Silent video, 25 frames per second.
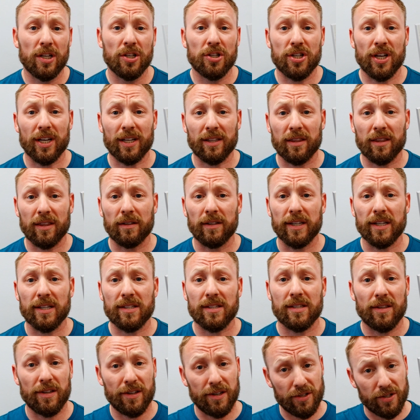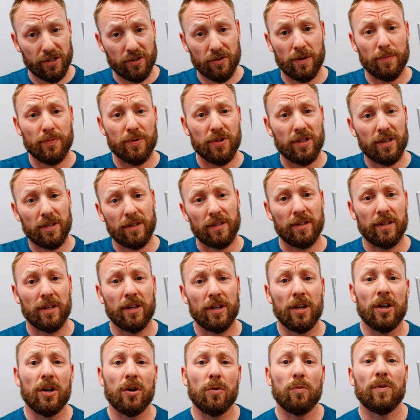check the links in the description.
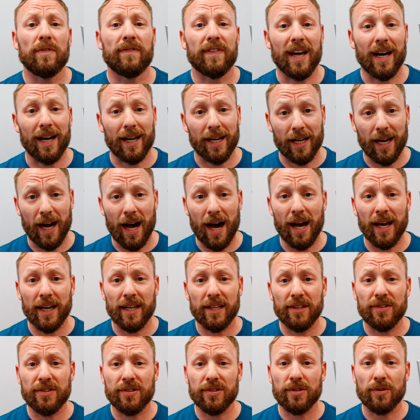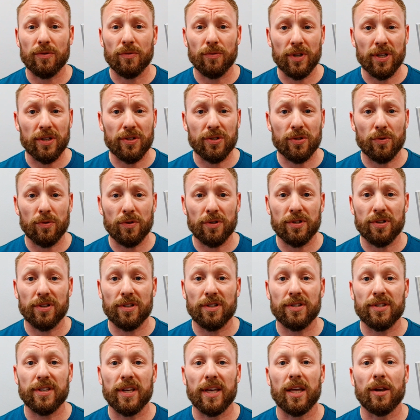We've got guides,
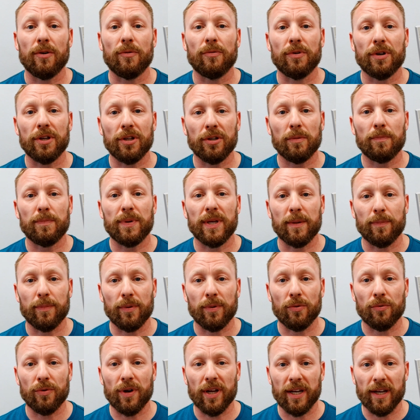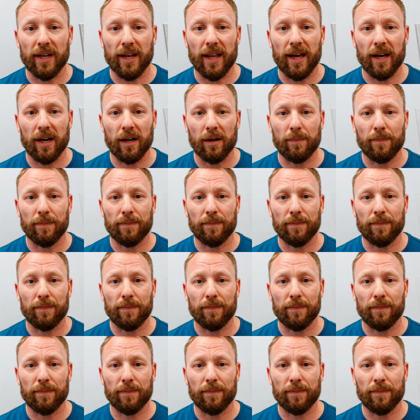resources, and real people ready to help.